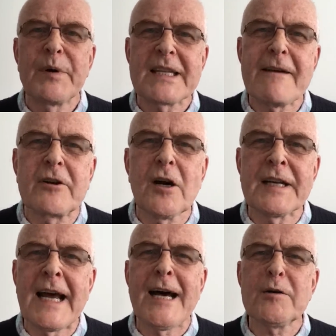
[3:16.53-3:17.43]
but they've
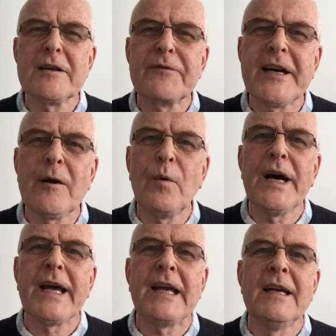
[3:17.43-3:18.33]
gone out of their
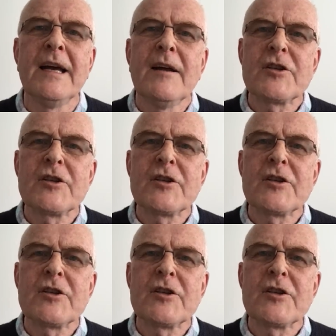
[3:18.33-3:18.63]
way